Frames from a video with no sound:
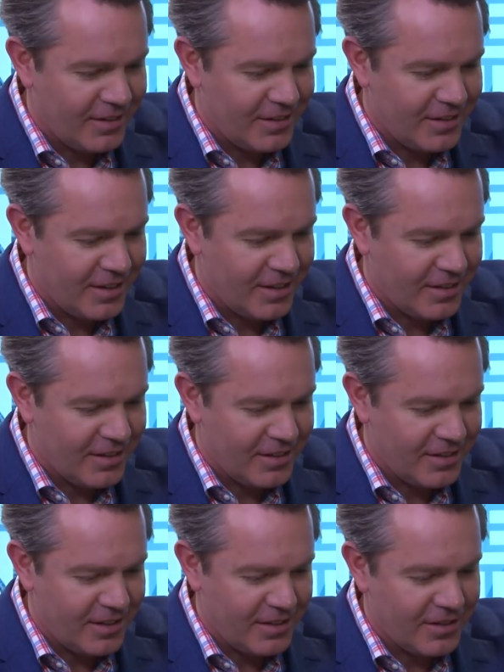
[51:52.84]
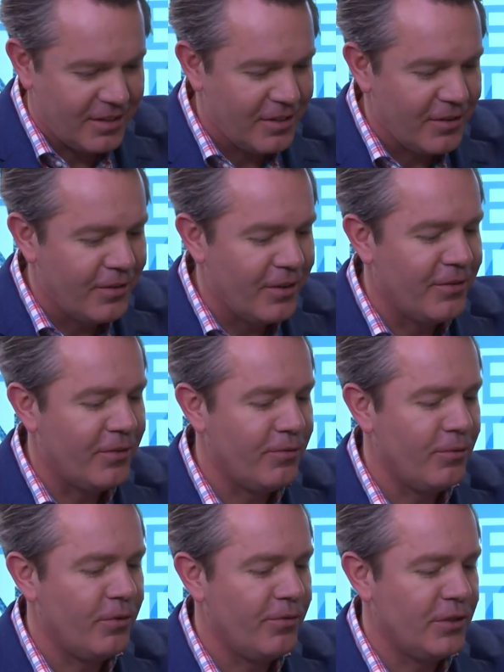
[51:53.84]
says, says if, if,
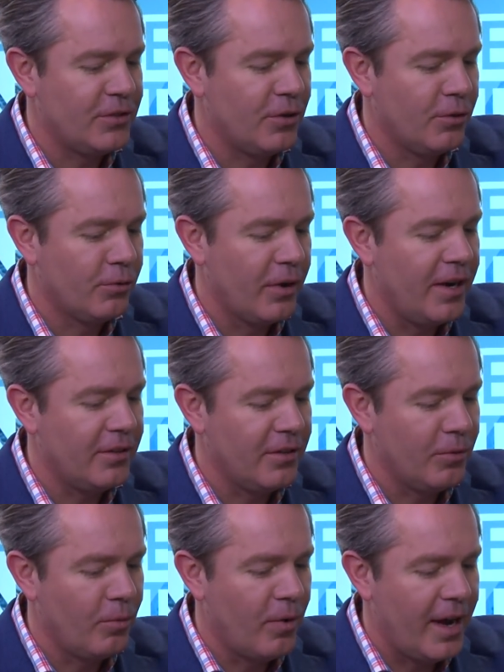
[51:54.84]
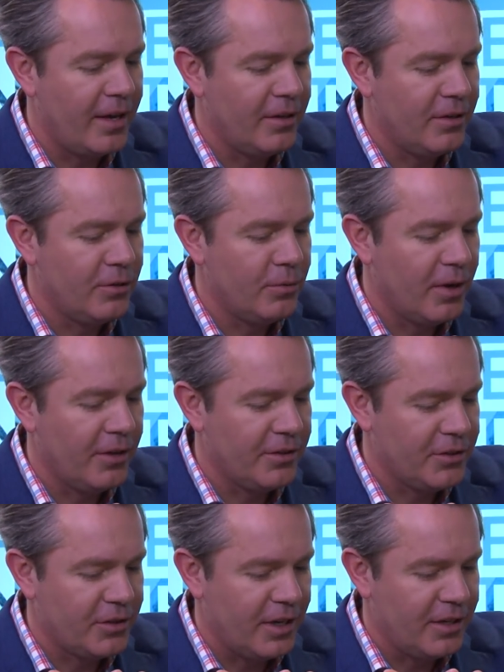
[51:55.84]
if it's so great, then why do all
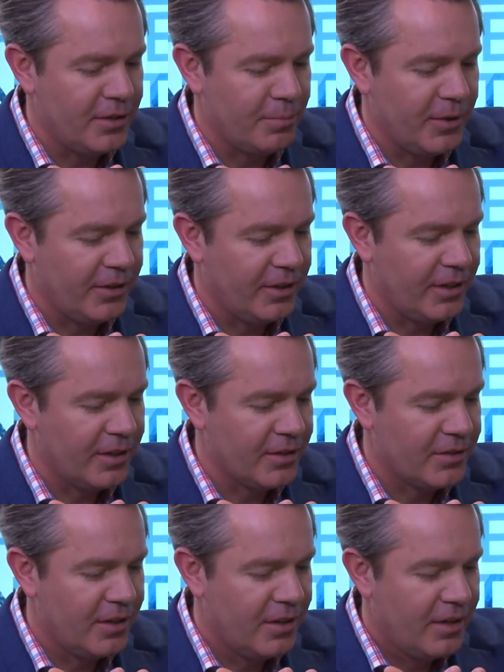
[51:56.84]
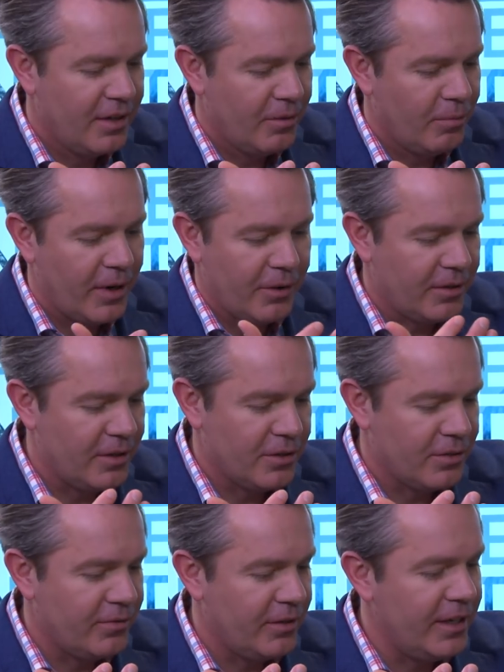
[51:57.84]
these Chinese billionaires? why don't they
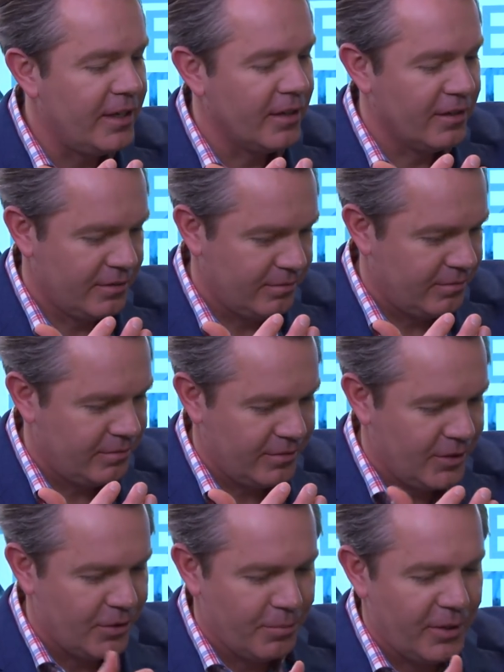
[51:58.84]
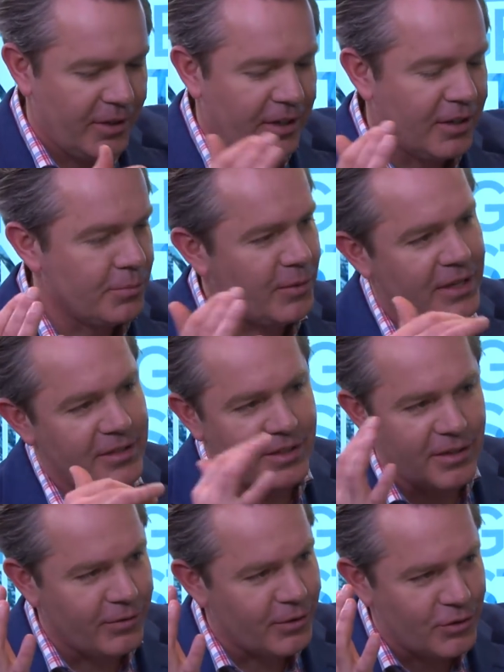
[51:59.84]
just flee here? So the billionaires, but that's a
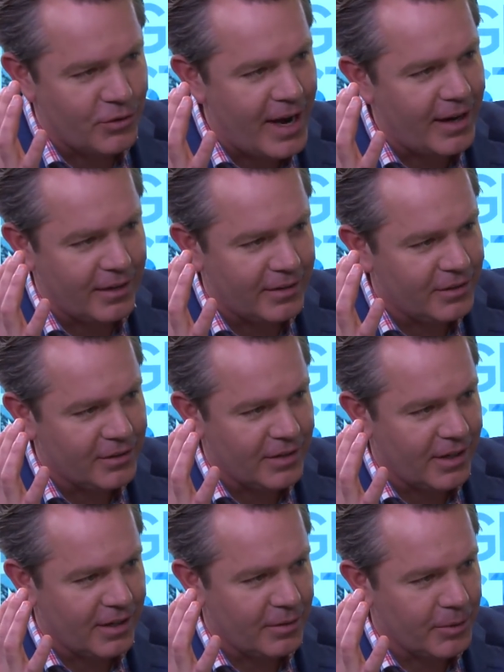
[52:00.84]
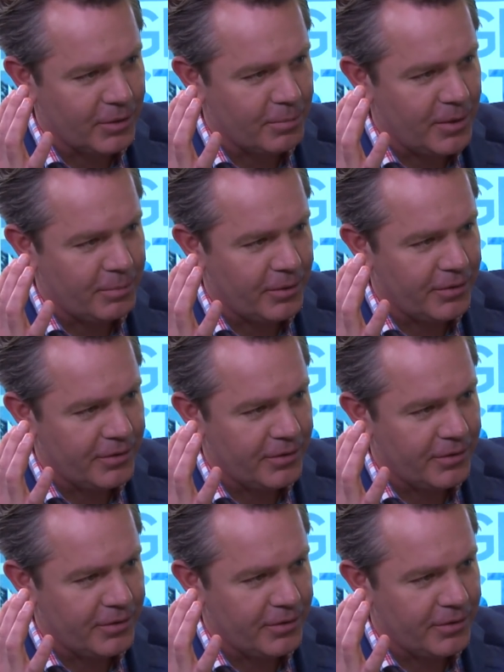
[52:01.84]
different strata you're talking about. You know, people. and